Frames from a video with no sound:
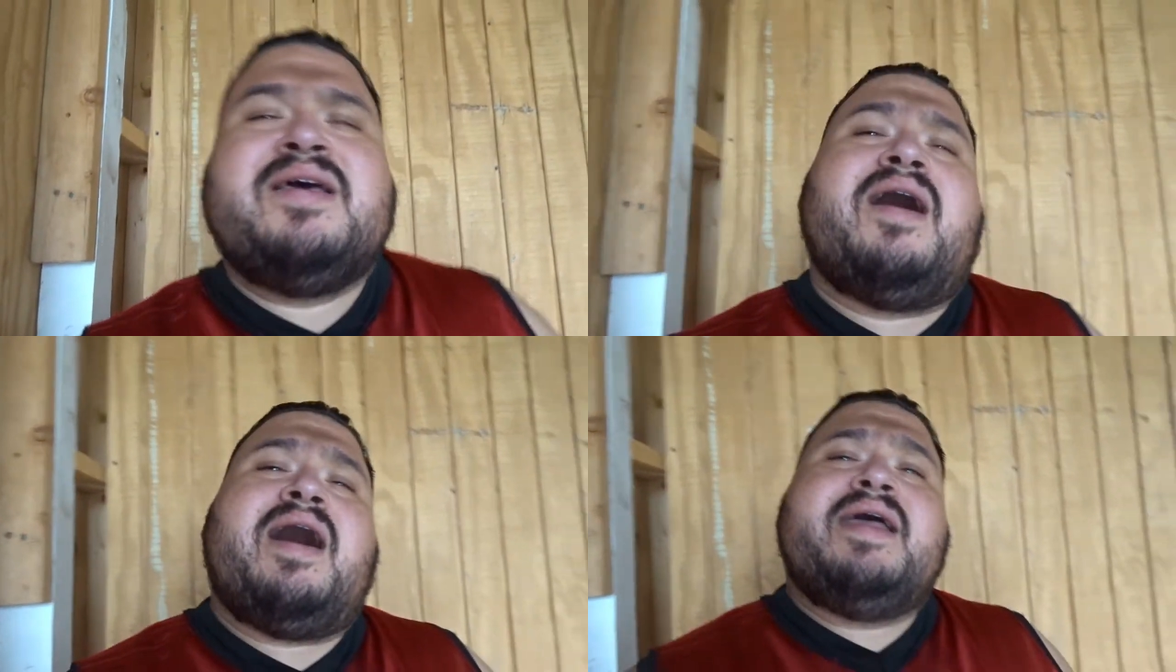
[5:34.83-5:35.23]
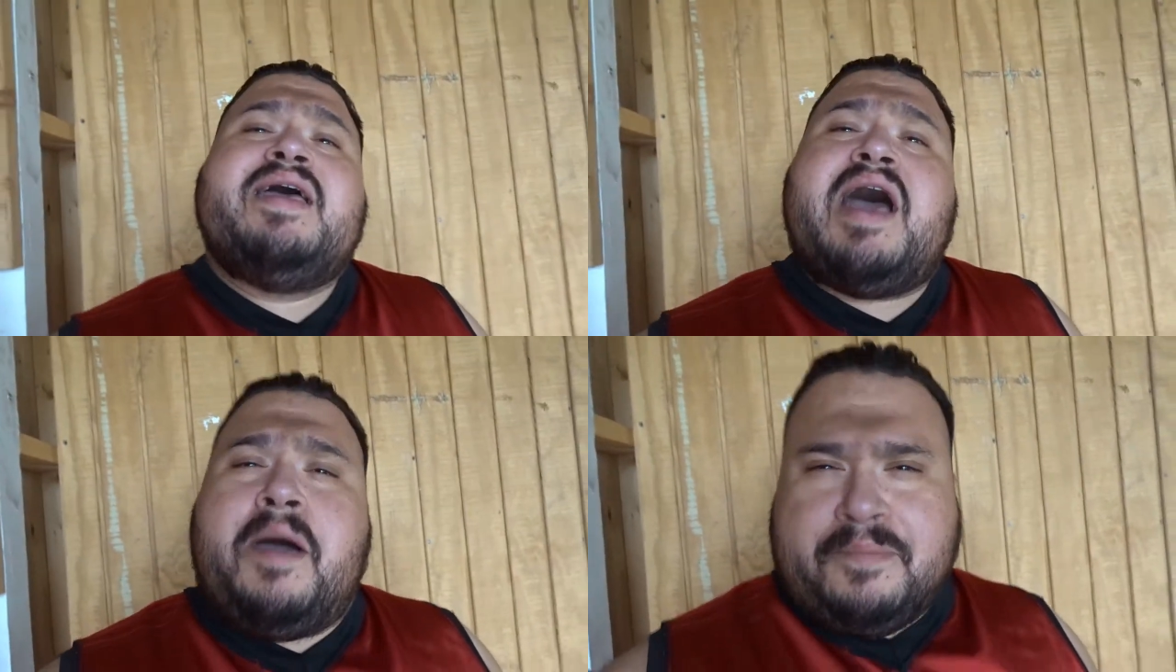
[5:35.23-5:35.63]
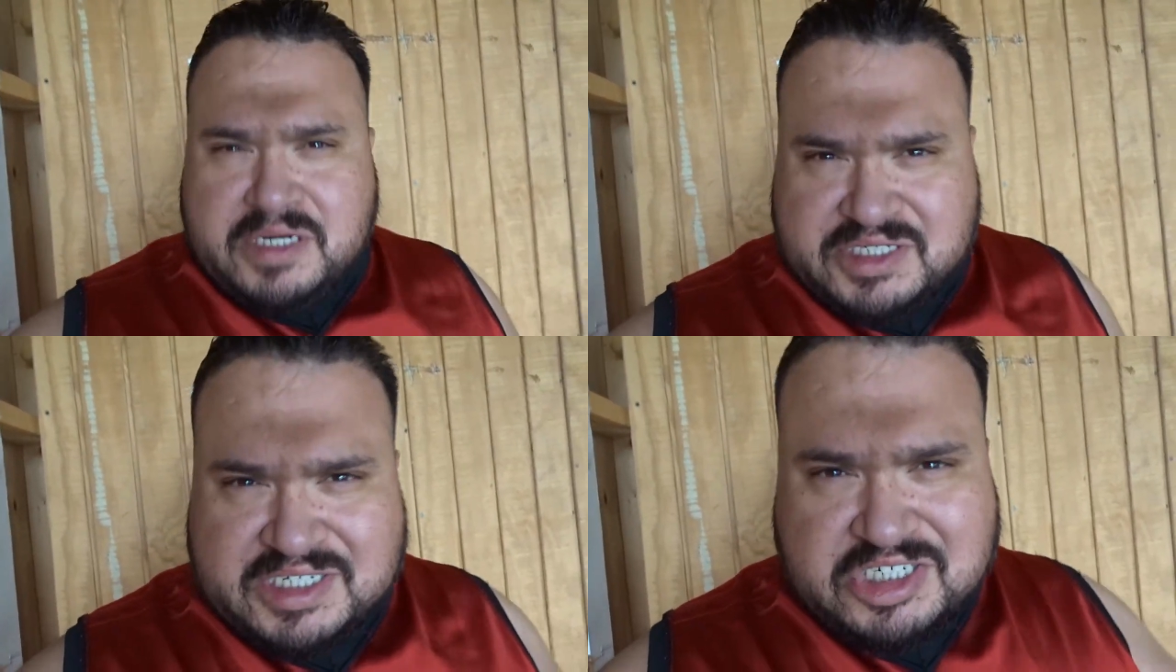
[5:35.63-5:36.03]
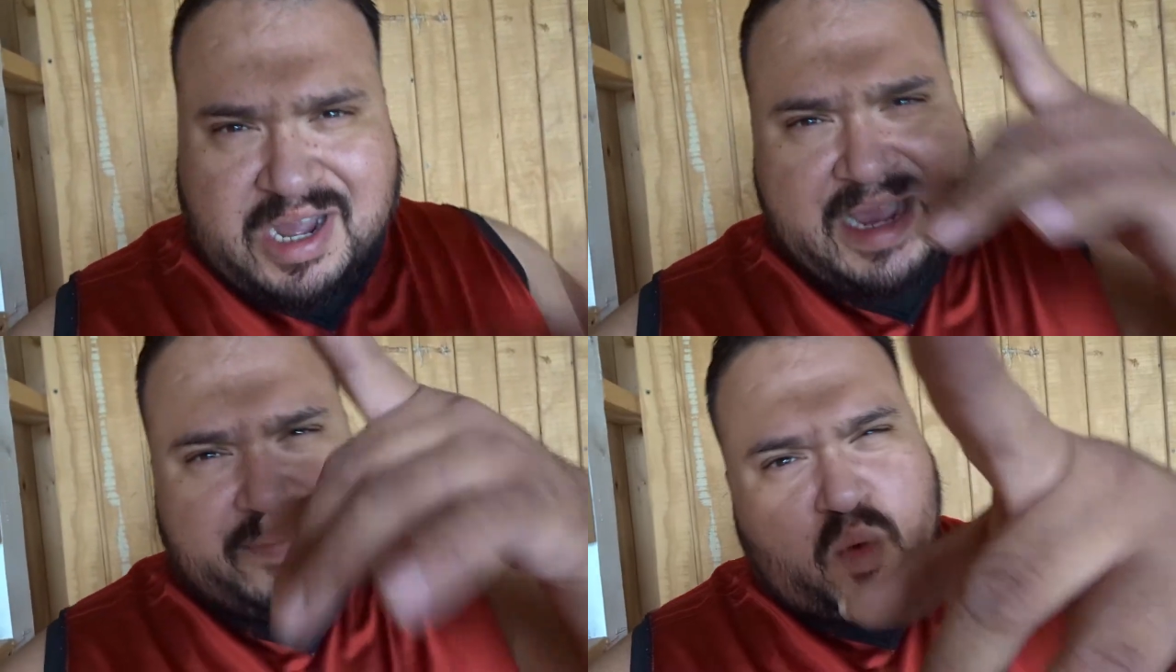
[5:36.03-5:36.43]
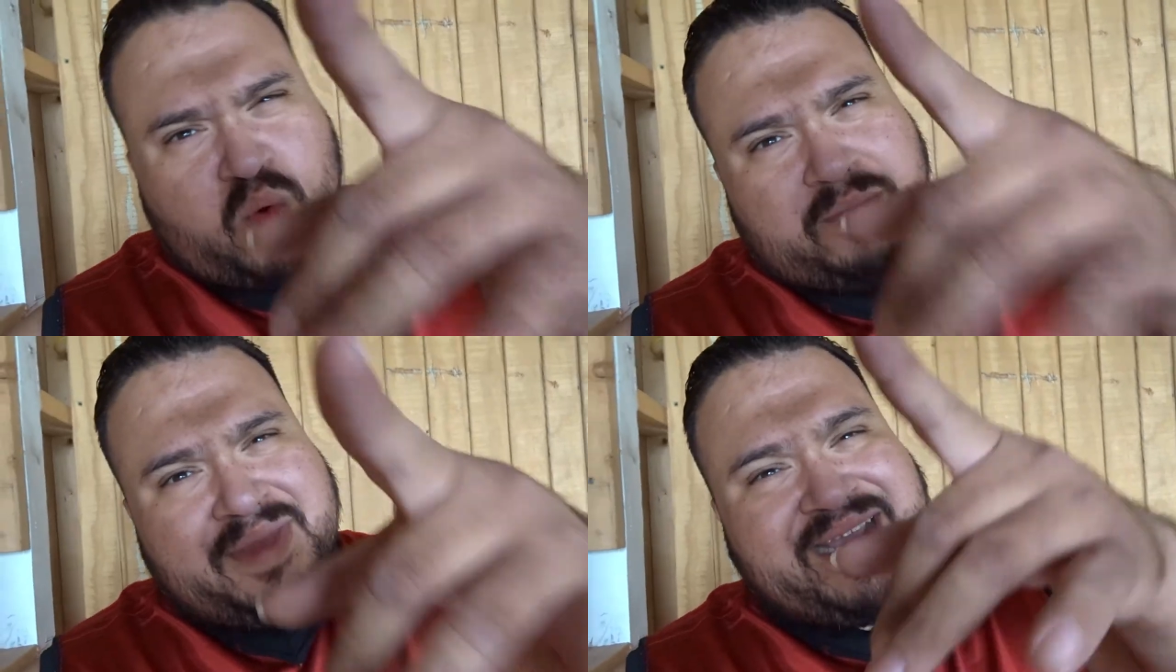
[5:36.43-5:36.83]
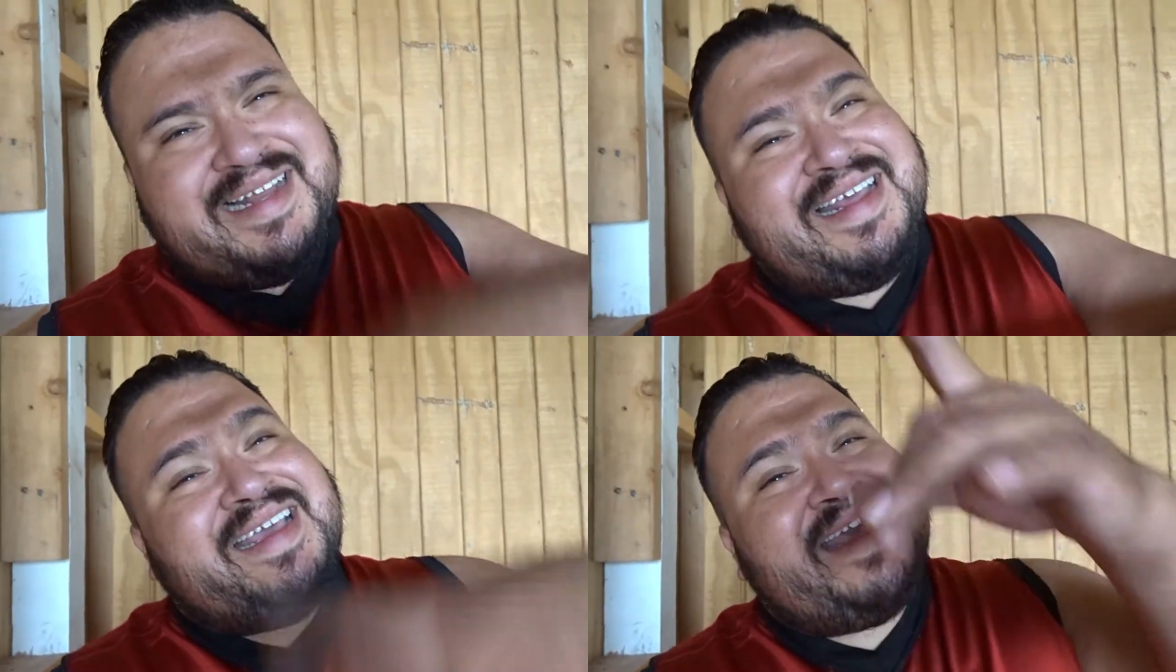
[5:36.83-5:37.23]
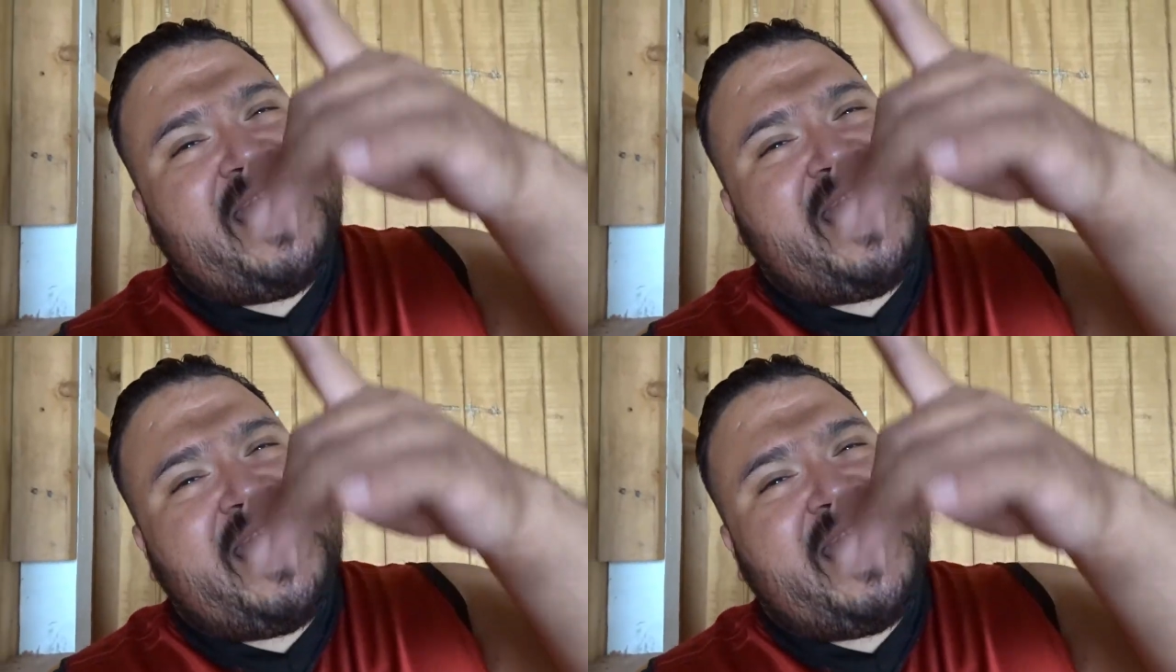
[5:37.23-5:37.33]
Alright, I appreciate y'all. I am the One Man Click,